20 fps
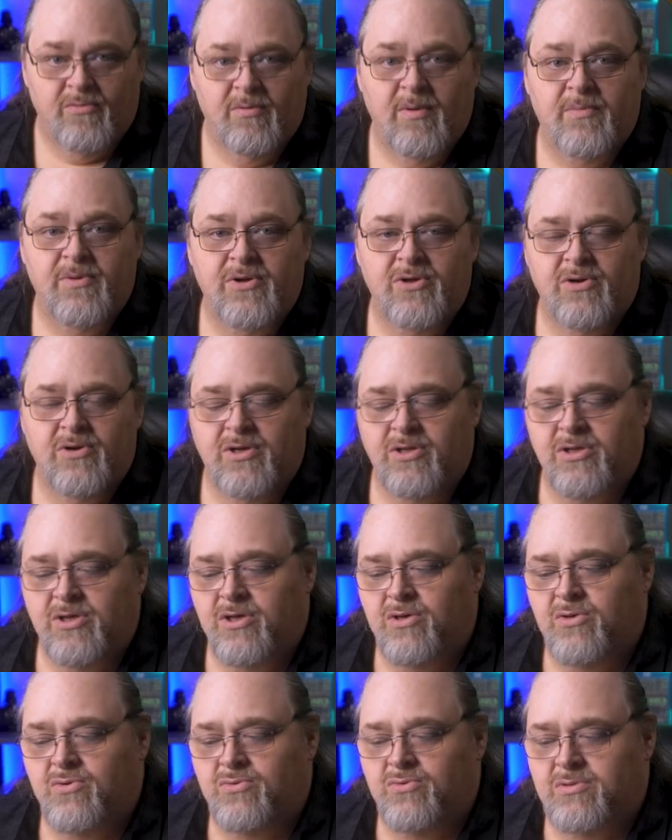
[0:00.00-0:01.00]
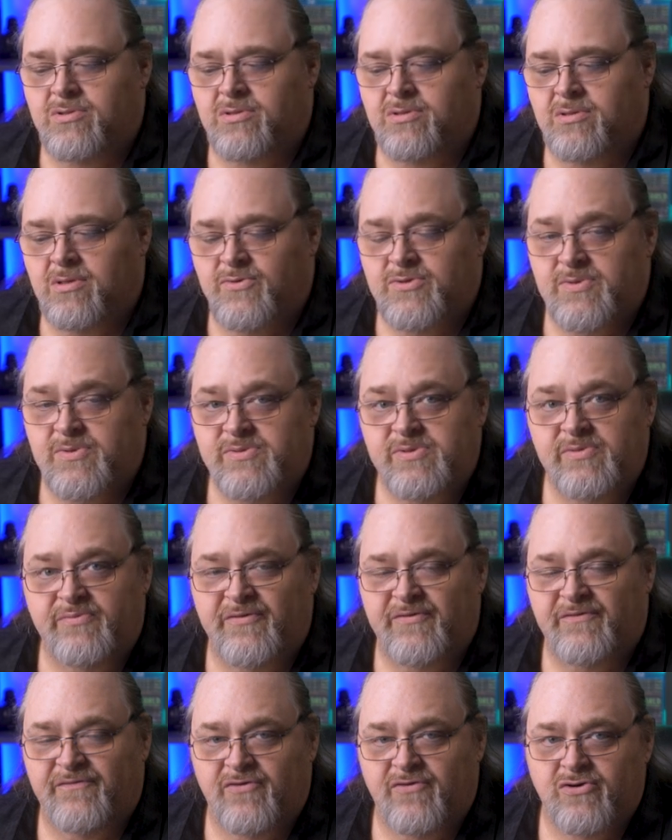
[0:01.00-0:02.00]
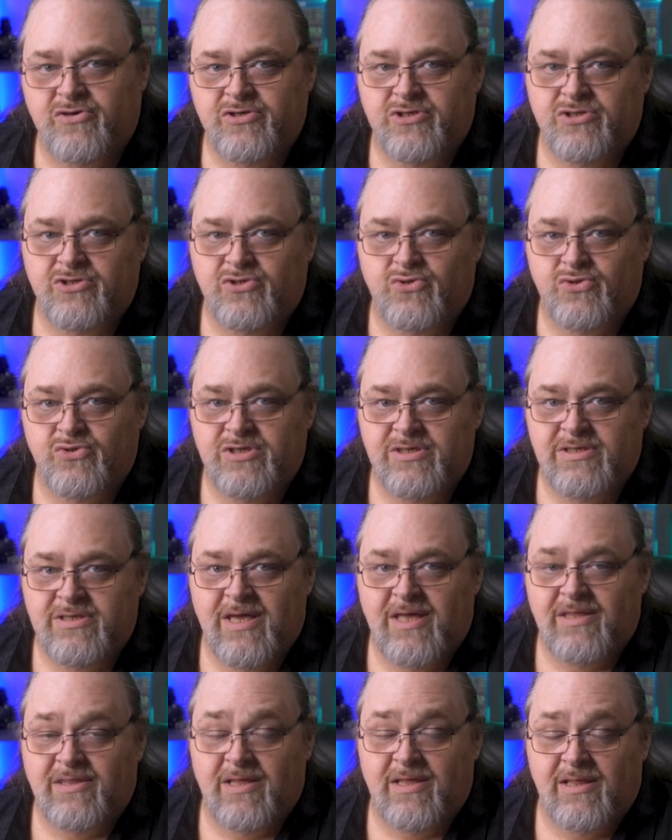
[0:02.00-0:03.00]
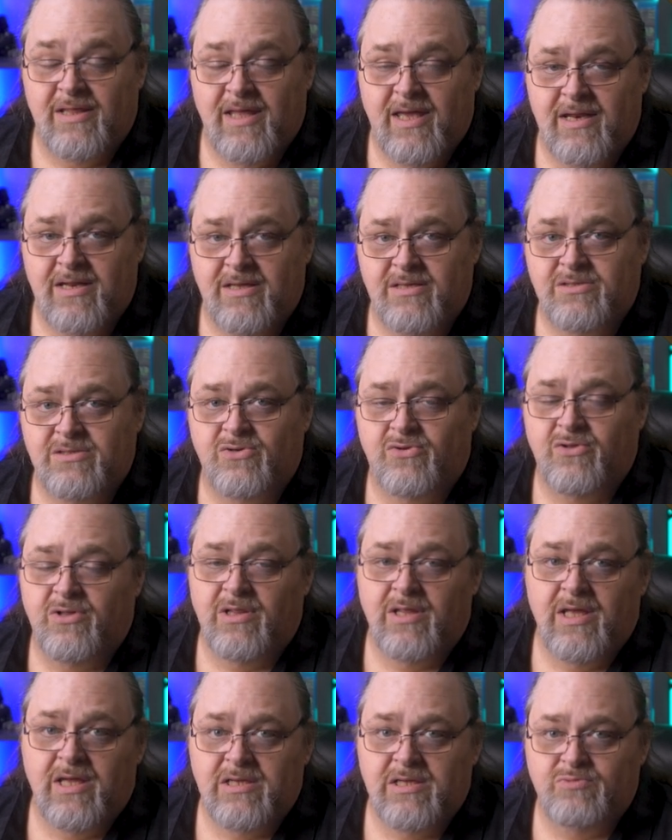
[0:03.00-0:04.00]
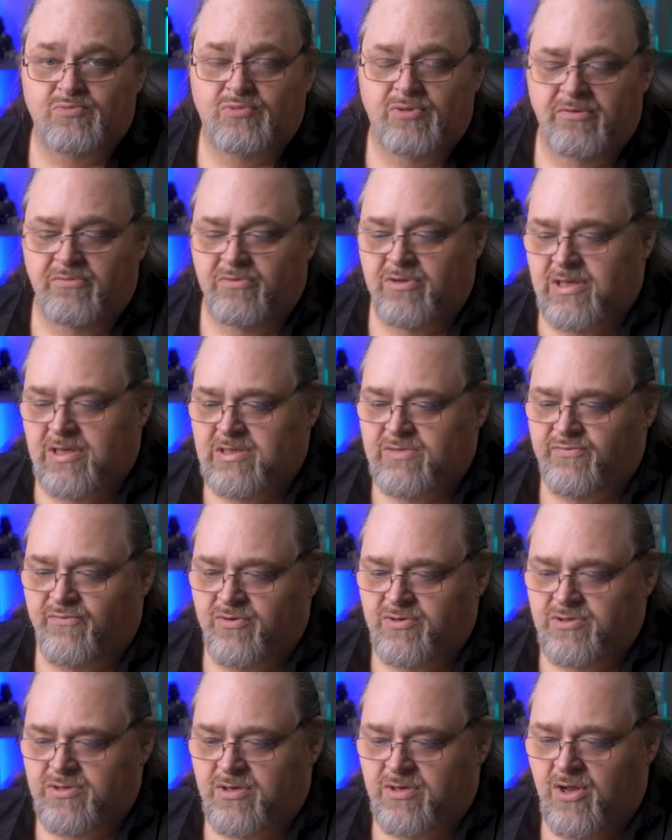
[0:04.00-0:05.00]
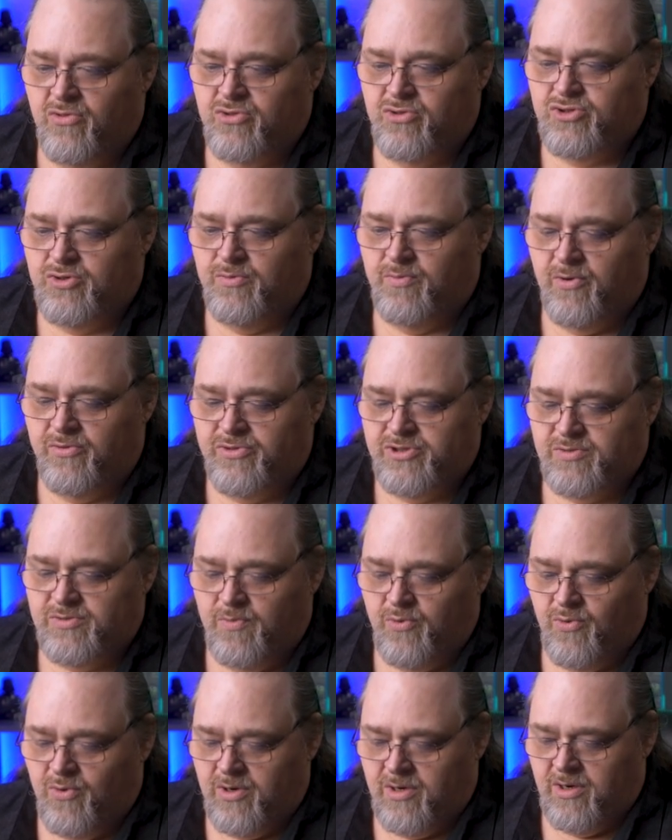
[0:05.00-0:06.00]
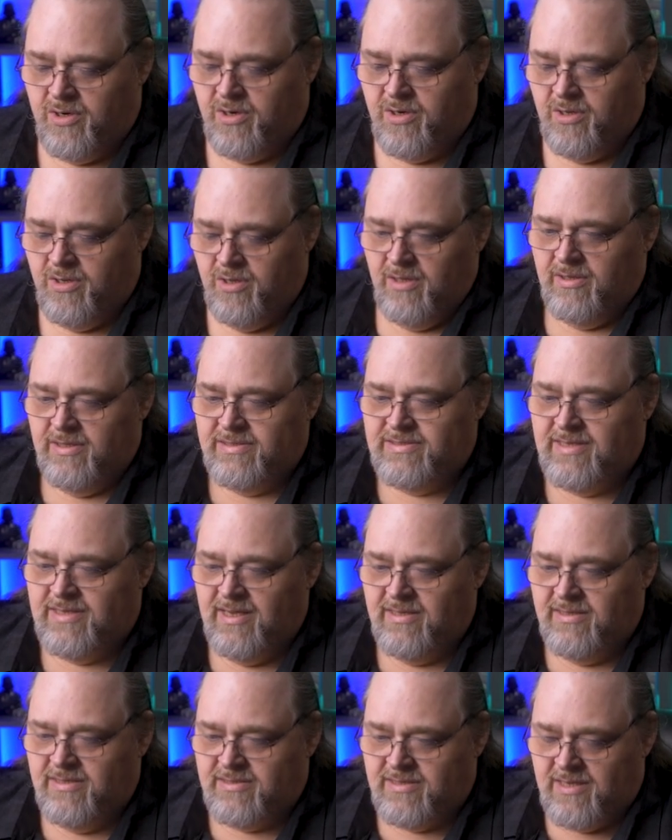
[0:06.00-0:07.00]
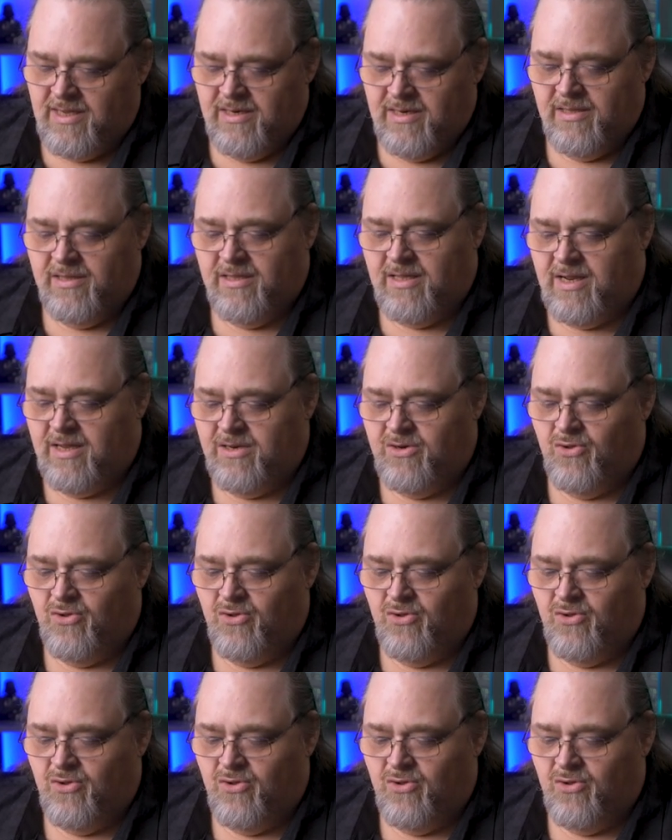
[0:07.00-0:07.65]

Remember, you can use specific versions or just get the latest or the latest pre-release version. Those are both supported. And let's say I decided that I